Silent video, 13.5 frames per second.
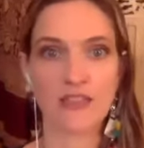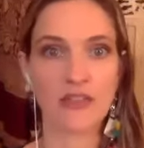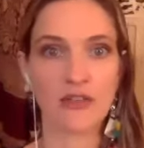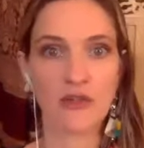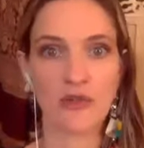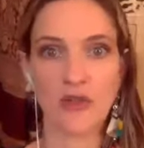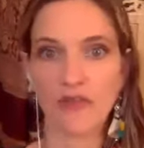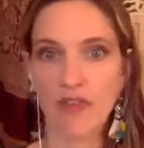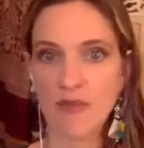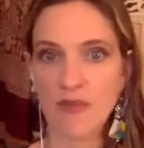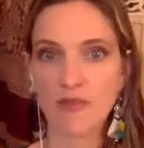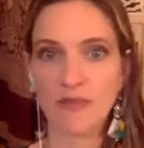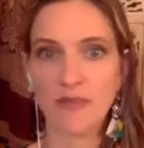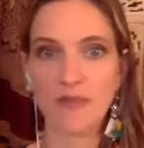to if
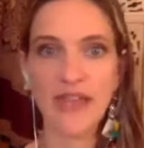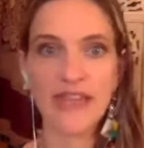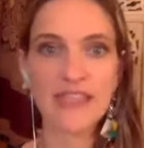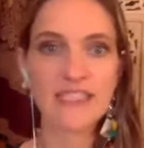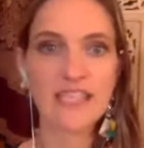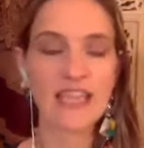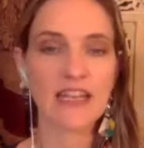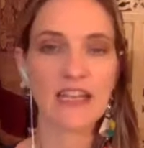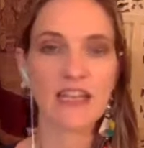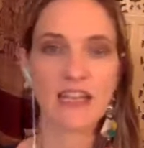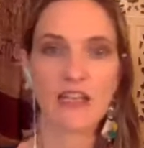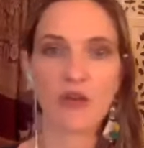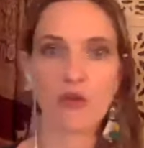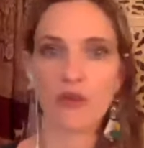I'm
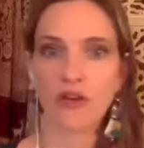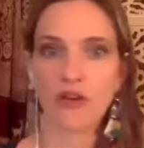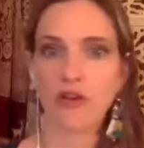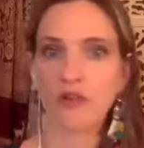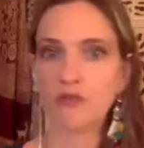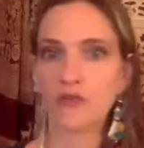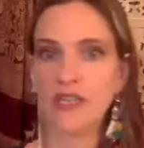meditating or